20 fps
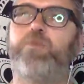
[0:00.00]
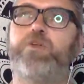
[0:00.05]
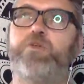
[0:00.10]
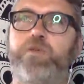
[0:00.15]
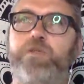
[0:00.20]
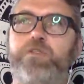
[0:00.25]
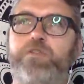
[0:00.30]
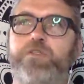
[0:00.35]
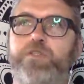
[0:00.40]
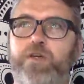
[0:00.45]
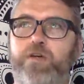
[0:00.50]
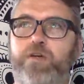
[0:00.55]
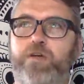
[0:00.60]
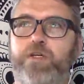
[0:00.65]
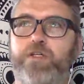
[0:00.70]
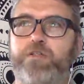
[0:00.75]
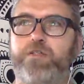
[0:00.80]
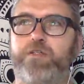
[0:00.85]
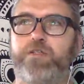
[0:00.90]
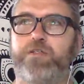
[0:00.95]
between
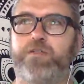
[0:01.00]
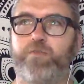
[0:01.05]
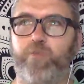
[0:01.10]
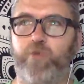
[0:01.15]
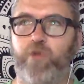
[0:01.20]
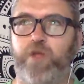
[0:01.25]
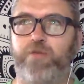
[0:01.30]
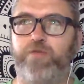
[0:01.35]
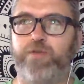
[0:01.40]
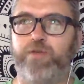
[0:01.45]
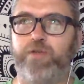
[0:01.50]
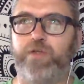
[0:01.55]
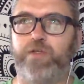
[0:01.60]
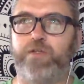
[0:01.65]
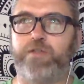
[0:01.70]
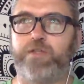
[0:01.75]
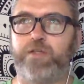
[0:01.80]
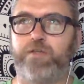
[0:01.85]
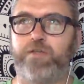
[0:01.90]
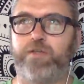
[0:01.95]
seriousness and
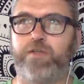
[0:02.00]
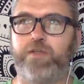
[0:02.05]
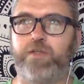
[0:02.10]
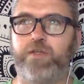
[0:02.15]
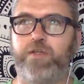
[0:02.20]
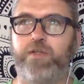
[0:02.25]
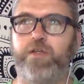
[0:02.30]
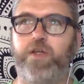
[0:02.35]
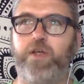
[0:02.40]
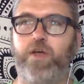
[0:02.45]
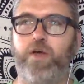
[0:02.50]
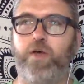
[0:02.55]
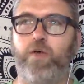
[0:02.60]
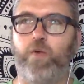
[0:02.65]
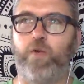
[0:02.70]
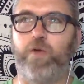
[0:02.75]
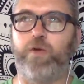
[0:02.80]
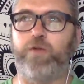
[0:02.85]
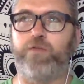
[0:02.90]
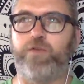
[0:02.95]
playfulness and i think that
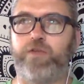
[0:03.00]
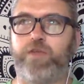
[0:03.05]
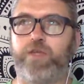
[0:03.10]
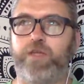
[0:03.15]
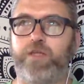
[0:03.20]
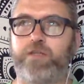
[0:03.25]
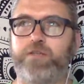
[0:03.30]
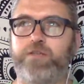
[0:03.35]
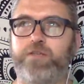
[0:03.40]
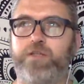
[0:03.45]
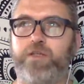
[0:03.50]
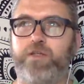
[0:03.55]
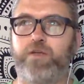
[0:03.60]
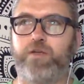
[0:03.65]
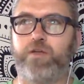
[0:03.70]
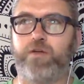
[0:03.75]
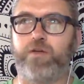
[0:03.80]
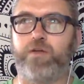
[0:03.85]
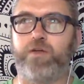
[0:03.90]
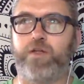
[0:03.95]
one of the things that
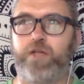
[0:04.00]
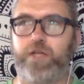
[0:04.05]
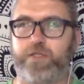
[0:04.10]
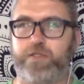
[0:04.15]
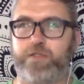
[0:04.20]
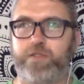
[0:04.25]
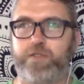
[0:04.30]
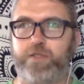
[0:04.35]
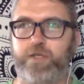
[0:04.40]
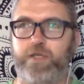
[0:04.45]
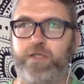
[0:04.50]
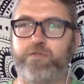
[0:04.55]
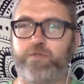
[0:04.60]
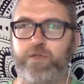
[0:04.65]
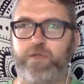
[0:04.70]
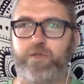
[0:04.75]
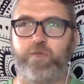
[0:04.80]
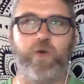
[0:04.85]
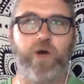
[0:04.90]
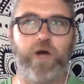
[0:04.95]
your collection
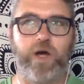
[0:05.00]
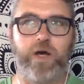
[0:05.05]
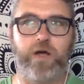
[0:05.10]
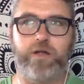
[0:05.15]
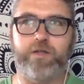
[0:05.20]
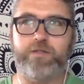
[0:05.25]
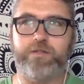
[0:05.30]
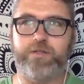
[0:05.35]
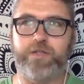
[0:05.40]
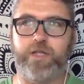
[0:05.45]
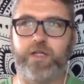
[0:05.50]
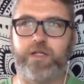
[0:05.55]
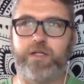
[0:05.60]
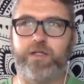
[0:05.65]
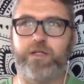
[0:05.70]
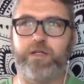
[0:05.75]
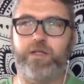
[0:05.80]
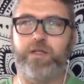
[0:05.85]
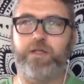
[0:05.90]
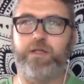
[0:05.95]
does really well is that
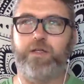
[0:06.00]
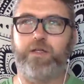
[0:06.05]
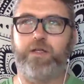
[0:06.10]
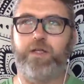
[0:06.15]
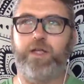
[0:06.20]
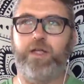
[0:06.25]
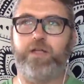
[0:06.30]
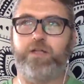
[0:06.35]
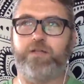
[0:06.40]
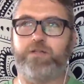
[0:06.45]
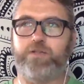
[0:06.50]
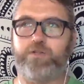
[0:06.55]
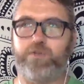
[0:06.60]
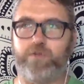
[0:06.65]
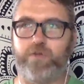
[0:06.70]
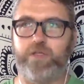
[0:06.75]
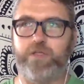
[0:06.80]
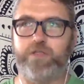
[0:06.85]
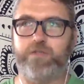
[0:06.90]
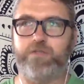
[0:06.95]
it it
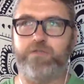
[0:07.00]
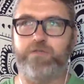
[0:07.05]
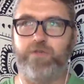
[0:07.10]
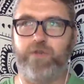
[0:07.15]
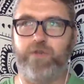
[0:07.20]
treats